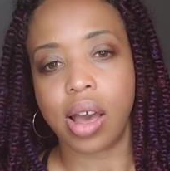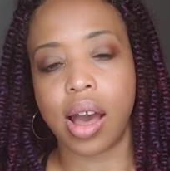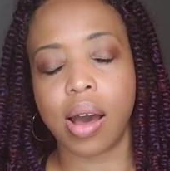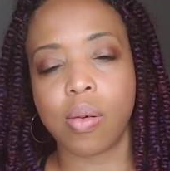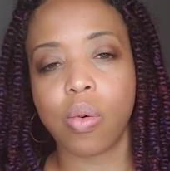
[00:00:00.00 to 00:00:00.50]

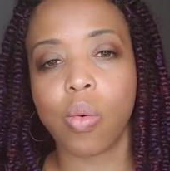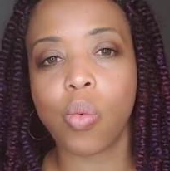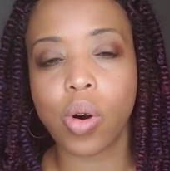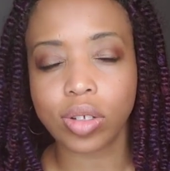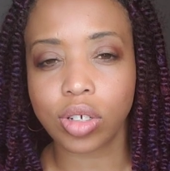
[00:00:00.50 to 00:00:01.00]

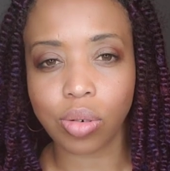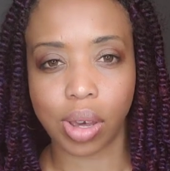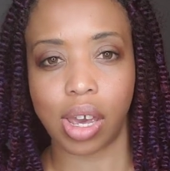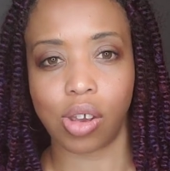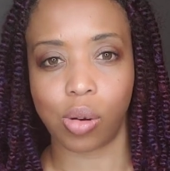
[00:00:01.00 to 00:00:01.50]
once you
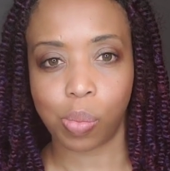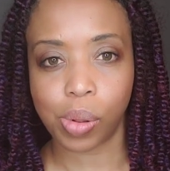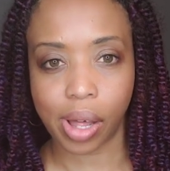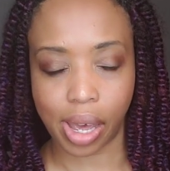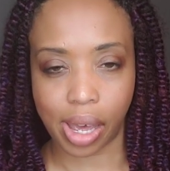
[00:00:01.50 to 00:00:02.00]
get your
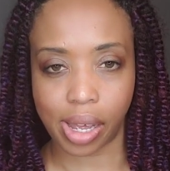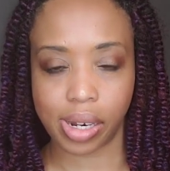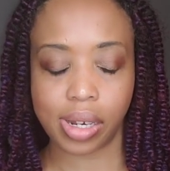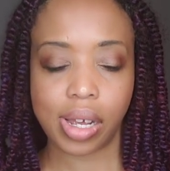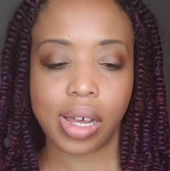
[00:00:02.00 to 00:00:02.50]

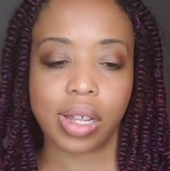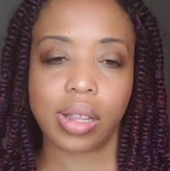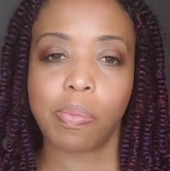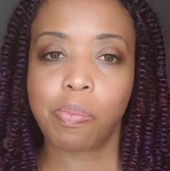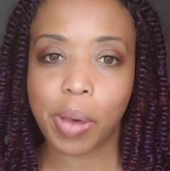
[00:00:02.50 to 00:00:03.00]
plan,
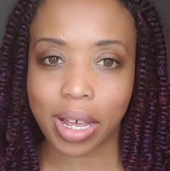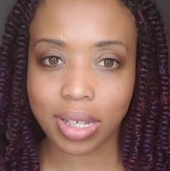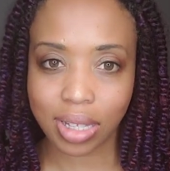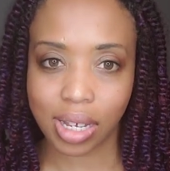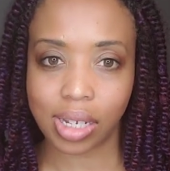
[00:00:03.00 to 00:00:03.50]
the
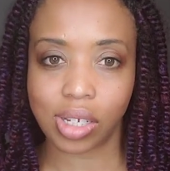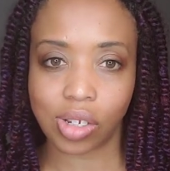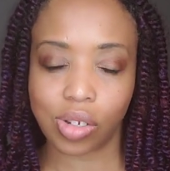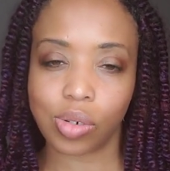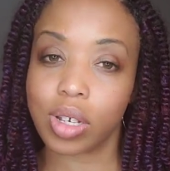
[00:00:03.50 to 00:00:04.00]
best thing to
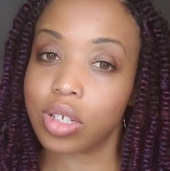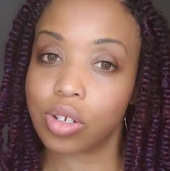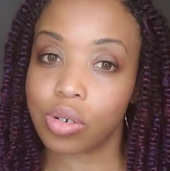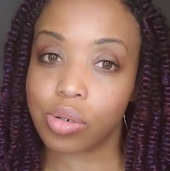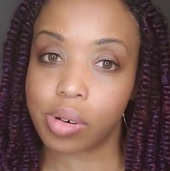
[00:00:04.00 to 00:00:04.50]
do is
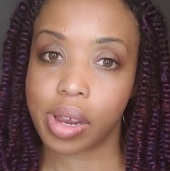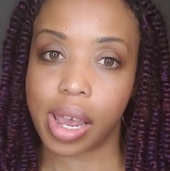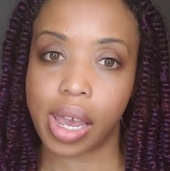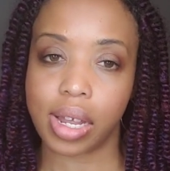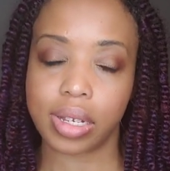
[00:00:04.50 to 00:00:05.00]
to
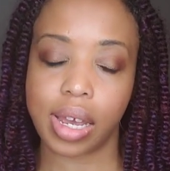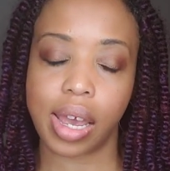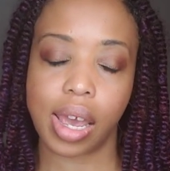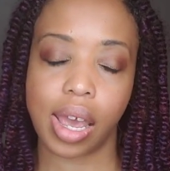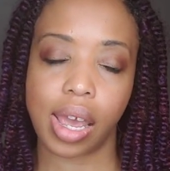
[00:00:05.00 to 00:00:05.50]
create
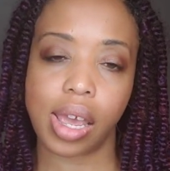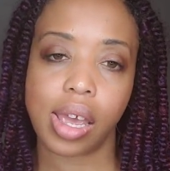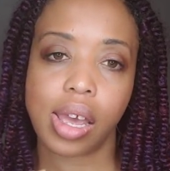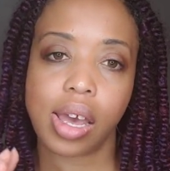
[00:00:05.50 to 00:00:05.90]
a